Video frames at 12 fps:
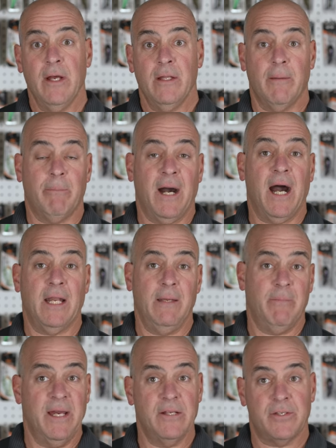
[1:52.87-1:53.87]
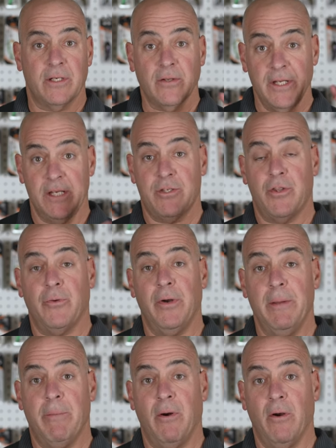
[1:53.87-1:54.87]
The body basically is
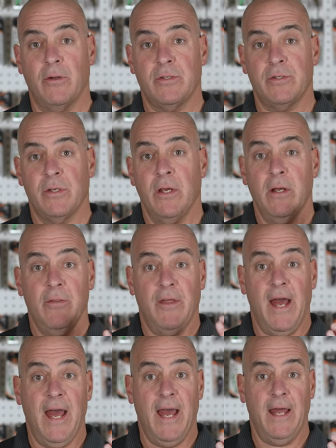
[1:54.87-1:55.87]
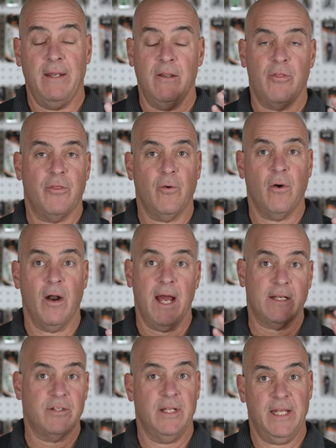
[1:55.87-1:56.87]
three parts: the head, the
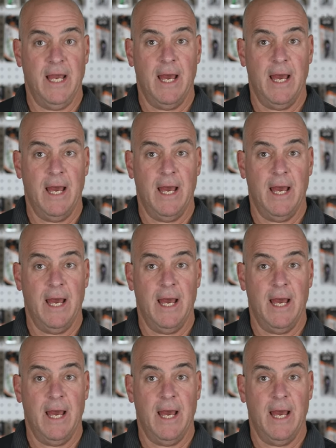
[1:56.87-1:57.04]
thorax, and the